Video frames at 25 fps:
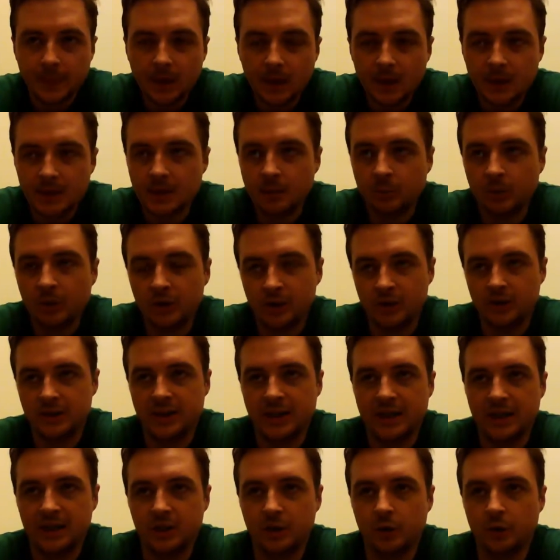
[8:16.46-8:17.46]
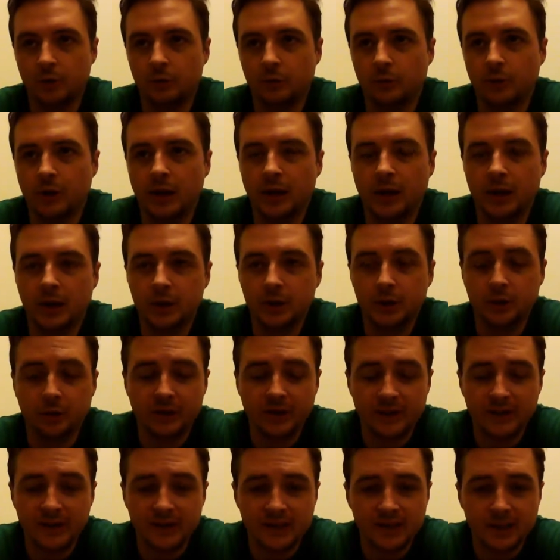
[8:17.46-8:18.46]
someone could say to you, you're
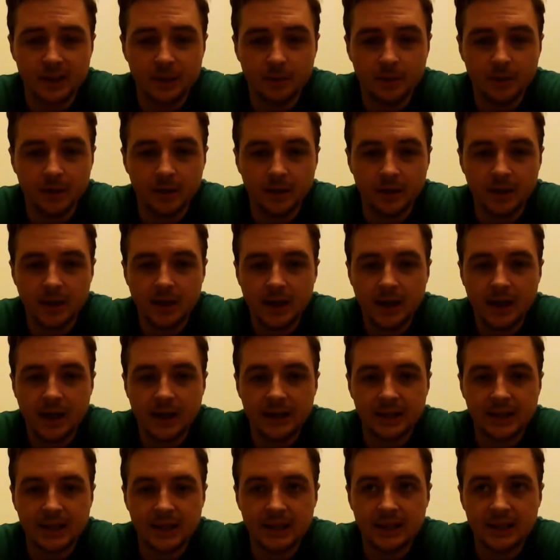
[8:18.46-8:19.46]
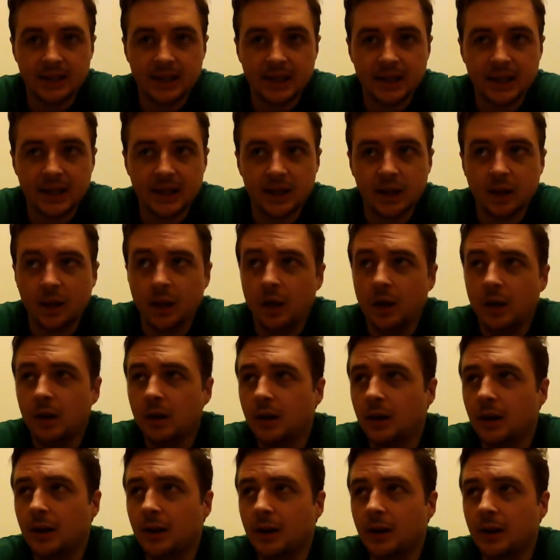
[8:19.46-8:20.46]
at the cinema, and they say,
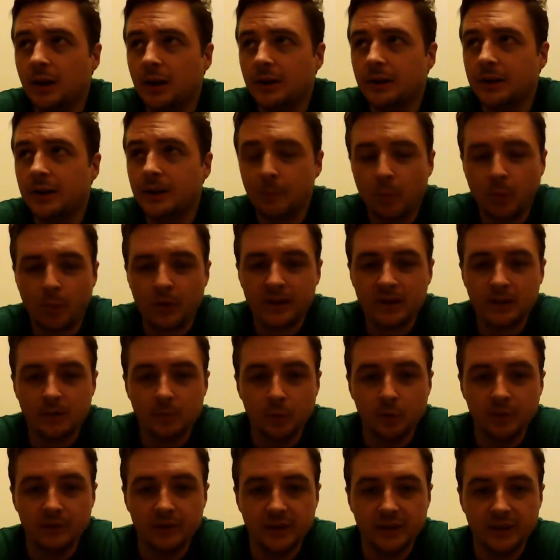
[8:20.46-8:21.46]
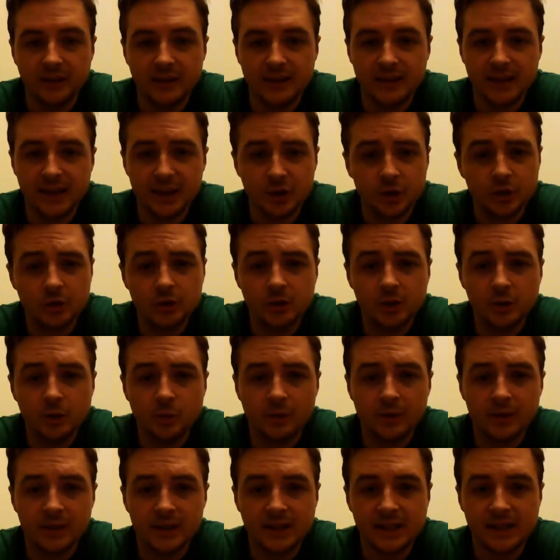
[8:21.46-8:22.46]
they point to a movie and they say, do you
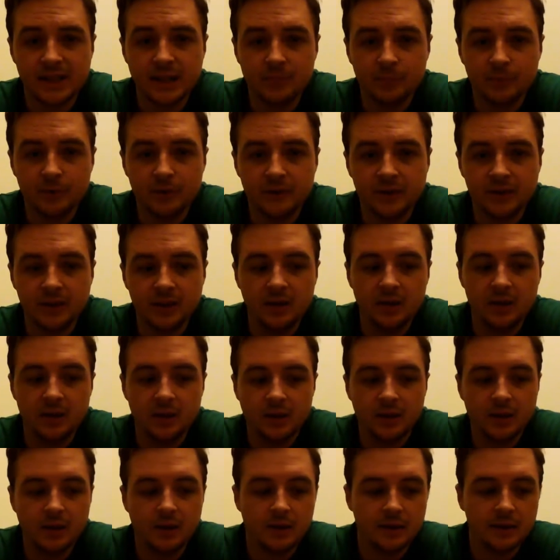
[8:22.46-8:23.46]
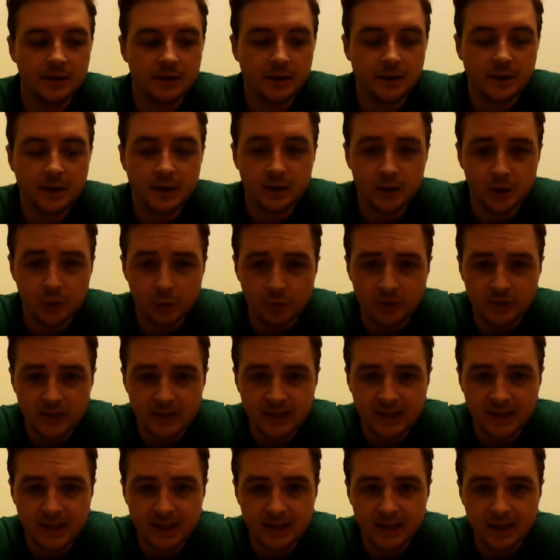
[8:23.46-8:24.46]
want to see that movie? You can
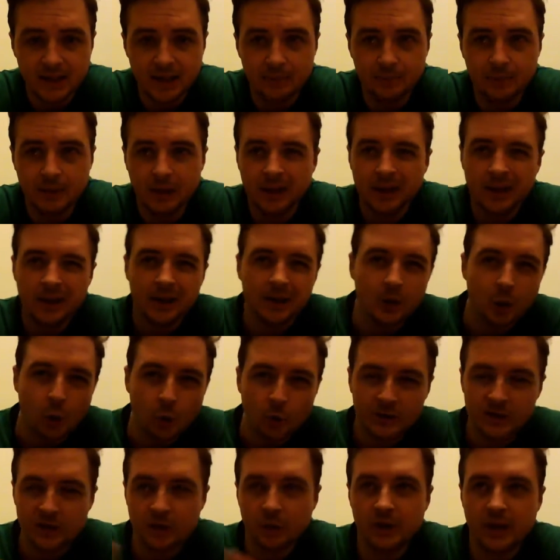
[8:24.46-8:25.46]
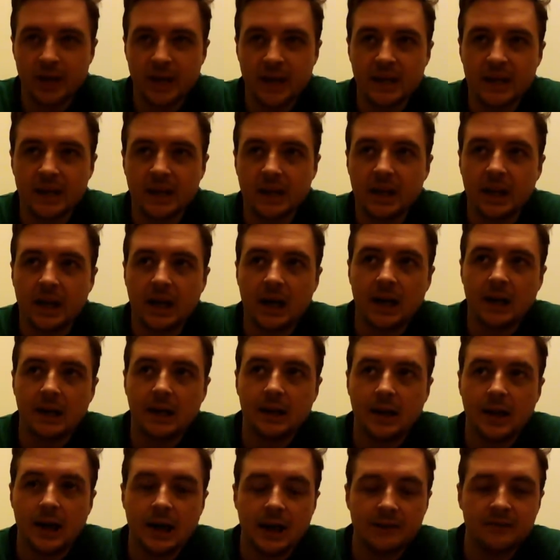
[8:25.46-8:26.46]
say to them, no, it's okay.
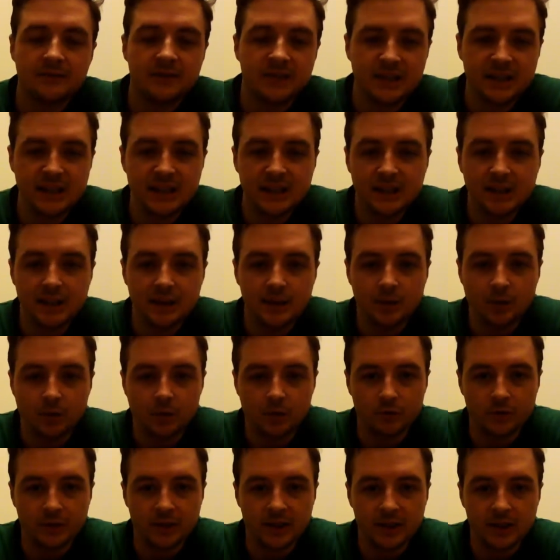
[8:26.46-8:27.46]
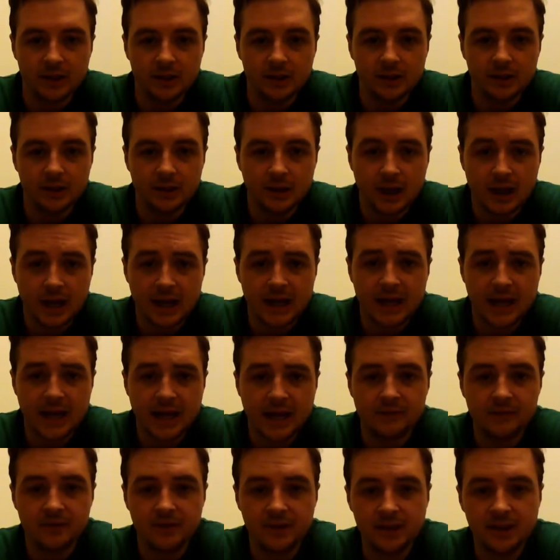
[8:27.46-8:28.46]
I've seen it already. I
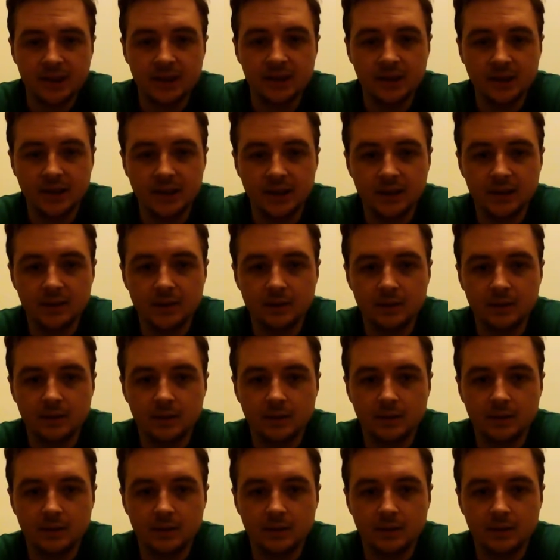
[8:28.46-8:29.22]
have seen it